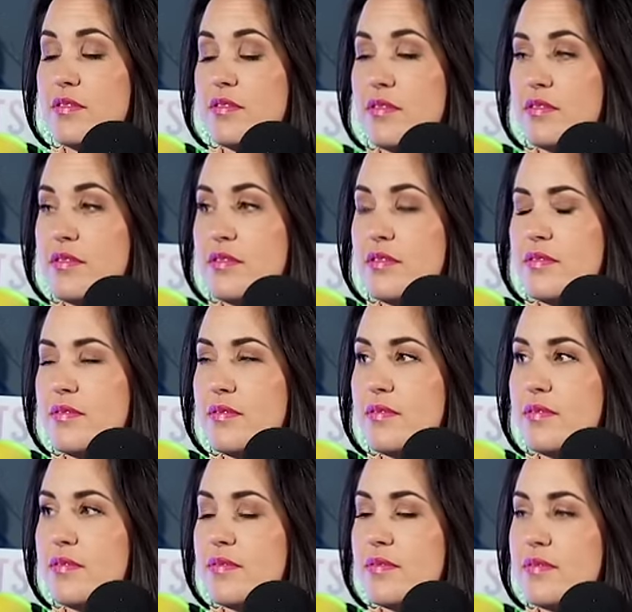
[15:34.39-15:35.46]

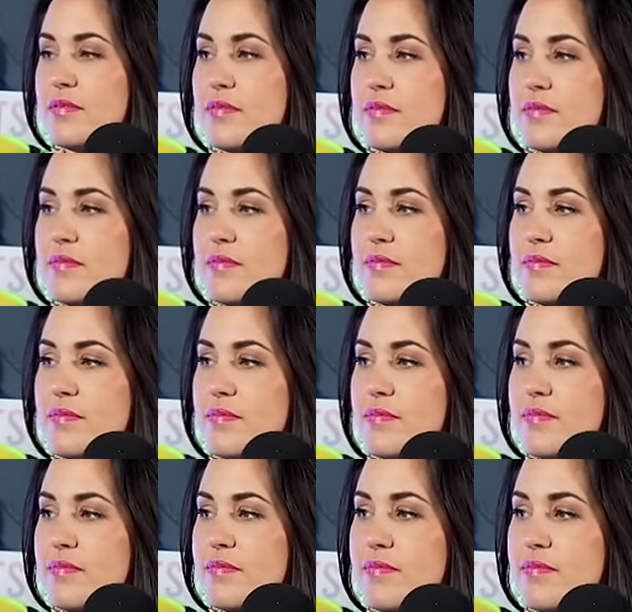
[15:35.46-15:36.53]

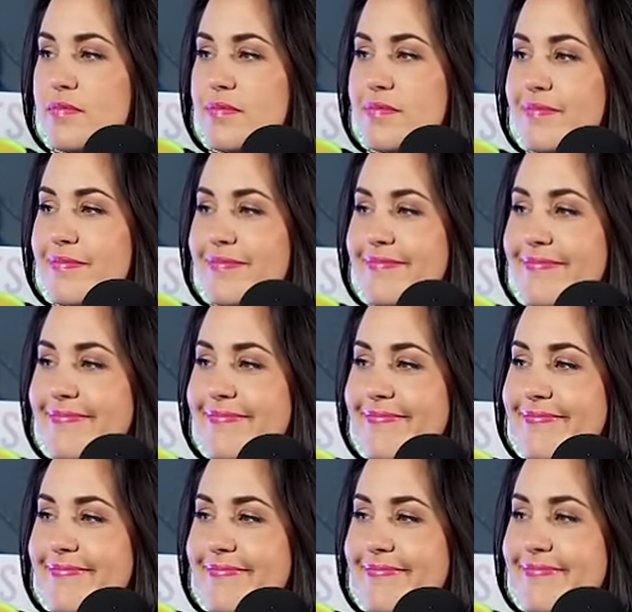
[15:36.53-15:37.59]

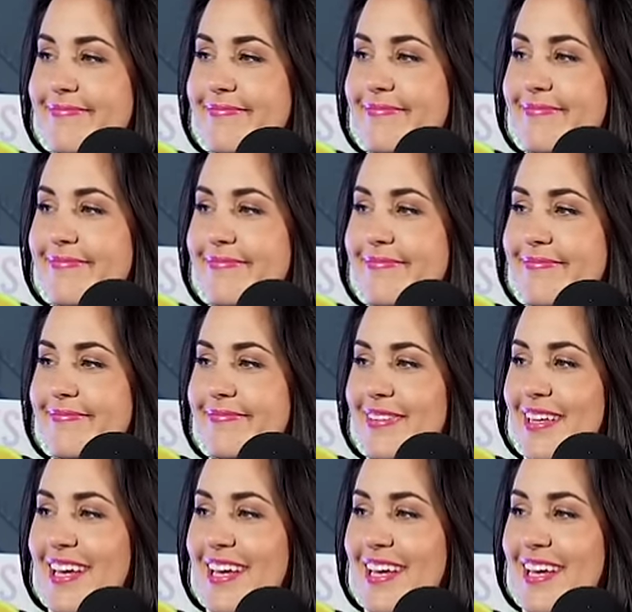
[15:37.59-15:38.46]
The person shown says nothing.